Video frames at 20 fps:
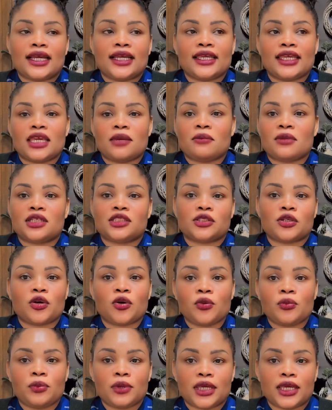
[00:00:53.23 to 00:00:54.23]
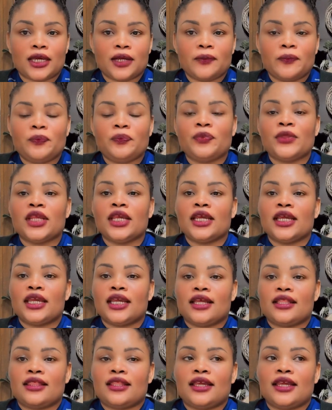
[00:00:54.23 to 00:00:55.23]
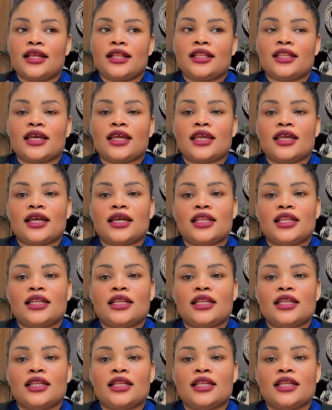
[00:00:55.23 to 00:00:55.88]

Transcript: I came as au pair, and then I